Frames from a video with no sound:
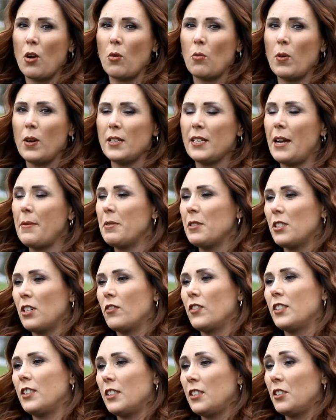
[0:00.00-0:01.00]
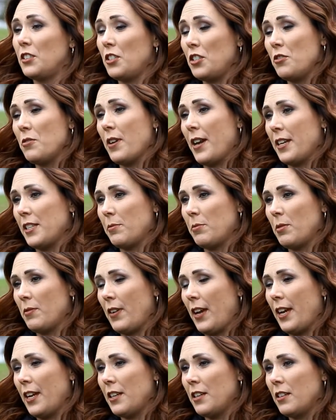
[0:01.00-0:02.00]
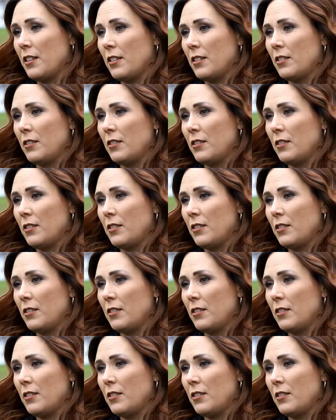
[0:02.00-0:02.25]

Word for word: What type of services do you guys provide?